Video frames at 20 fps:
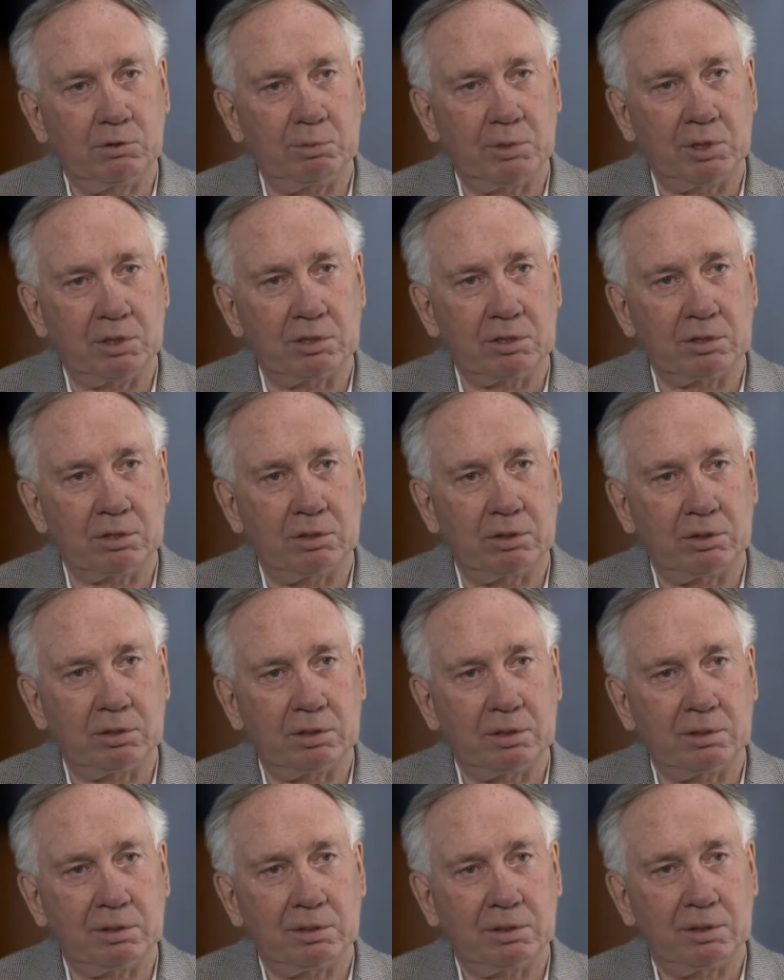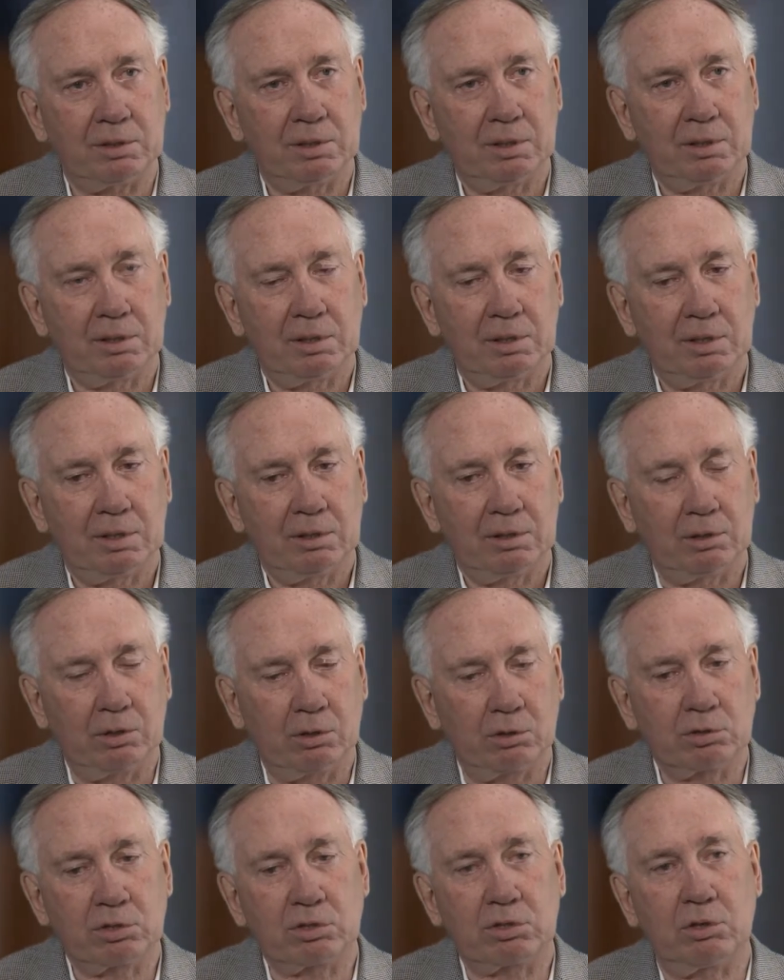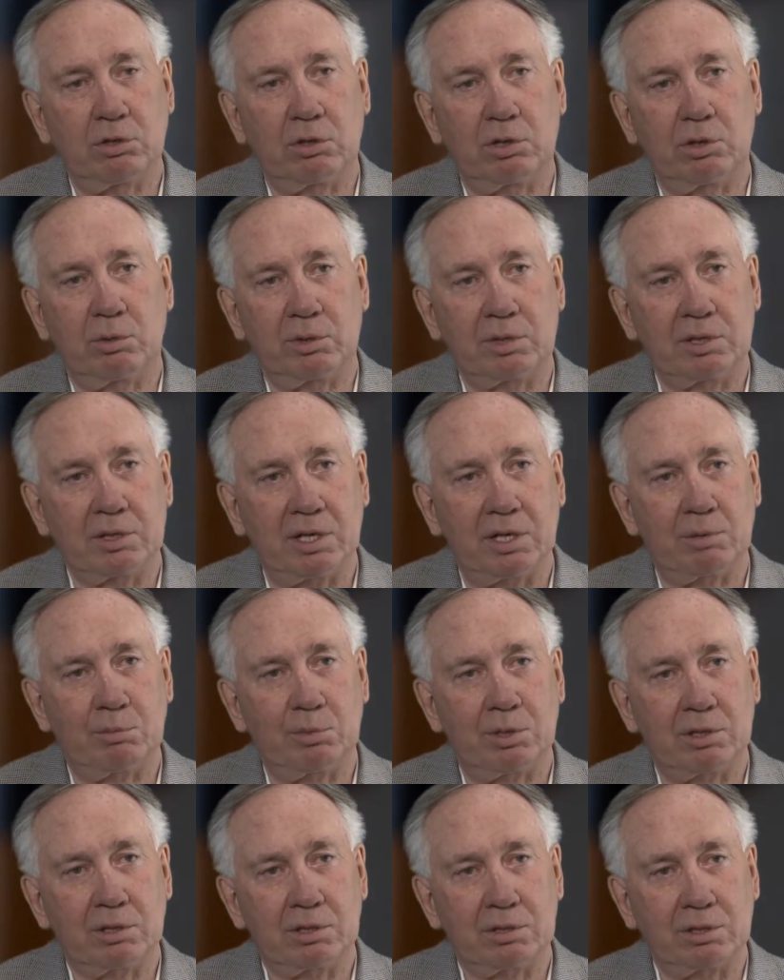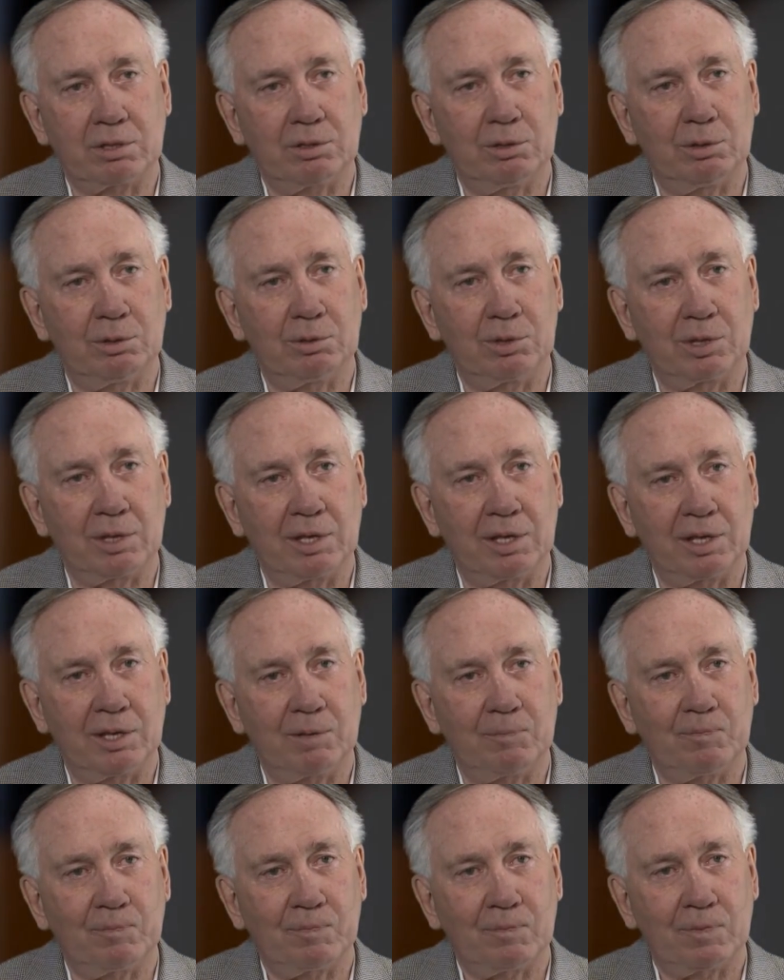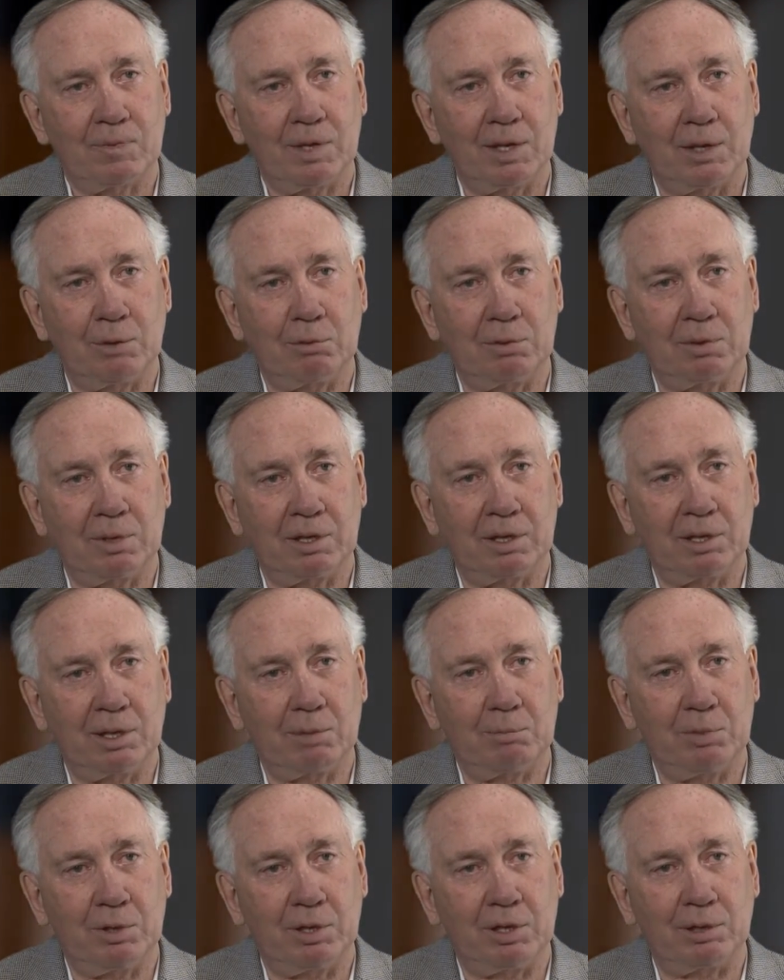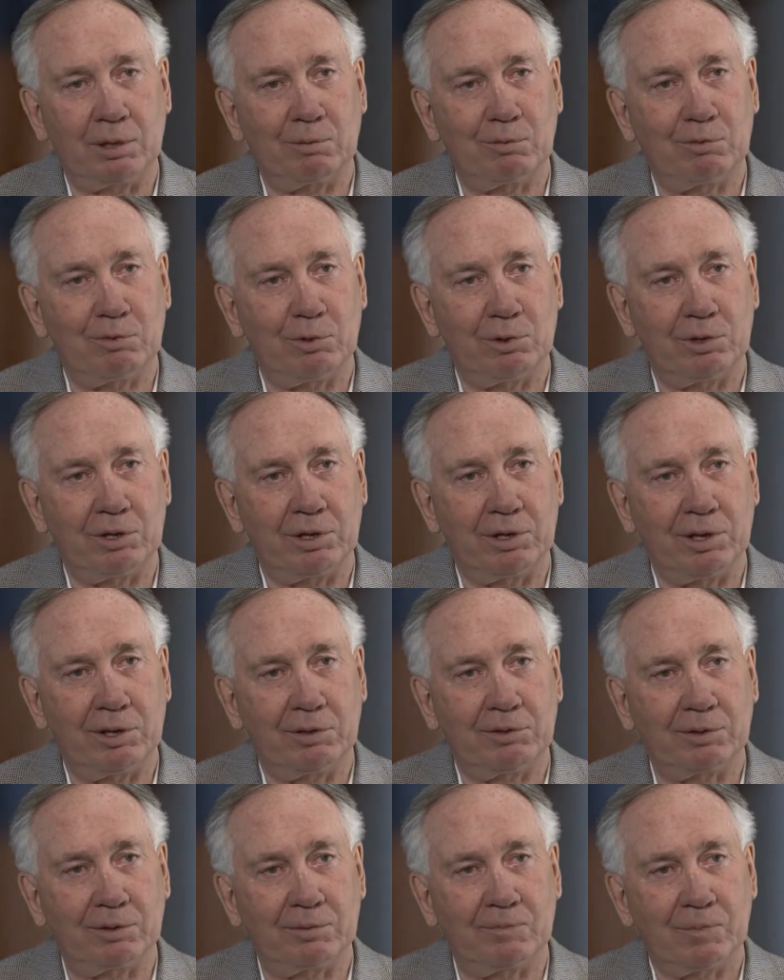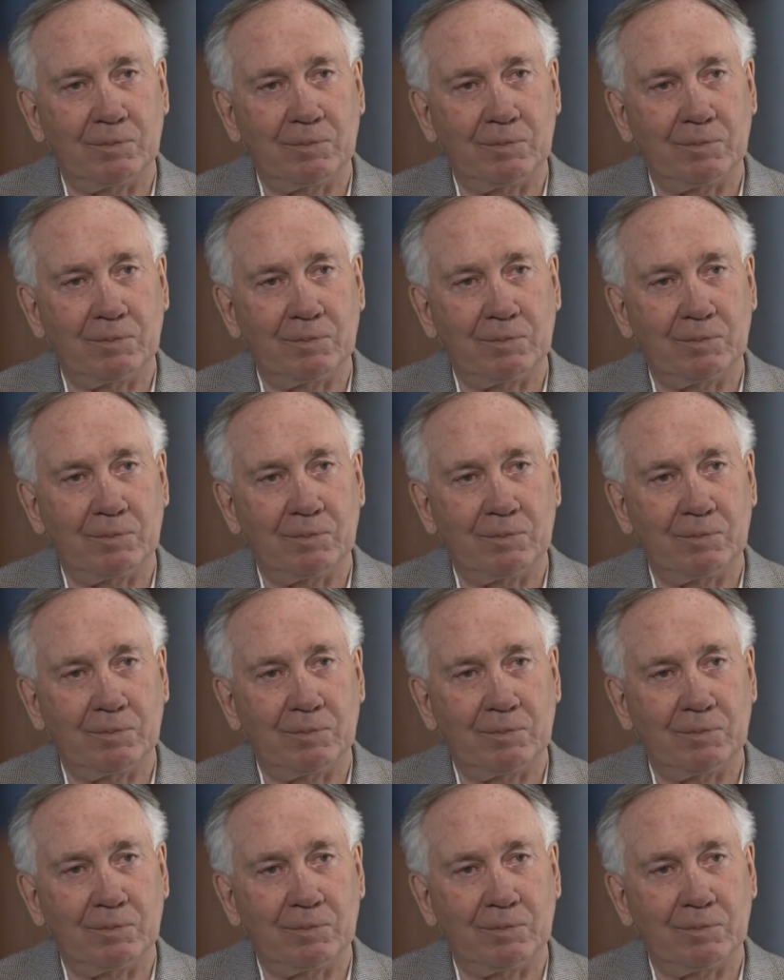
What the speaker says: Minnesota. No score with 10 minutes to go in the game, and we ended up beating them 4-0.